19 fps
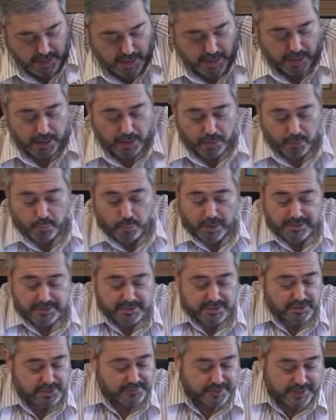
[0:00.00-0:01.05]

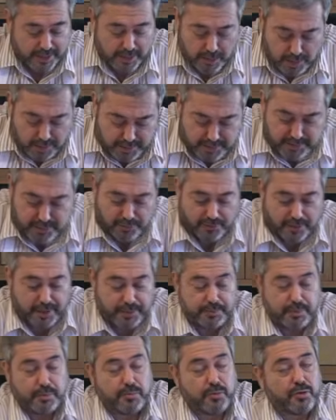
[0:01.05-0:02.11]
Once you've gotten the
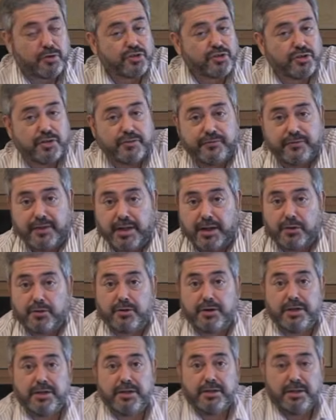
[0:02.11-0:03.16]
right proportion of
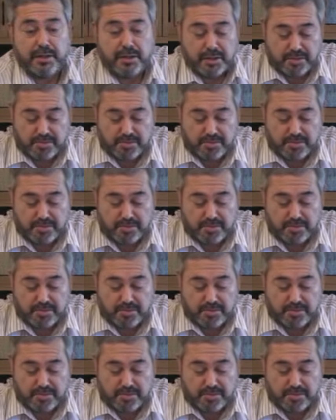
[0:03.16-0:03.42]
flour in,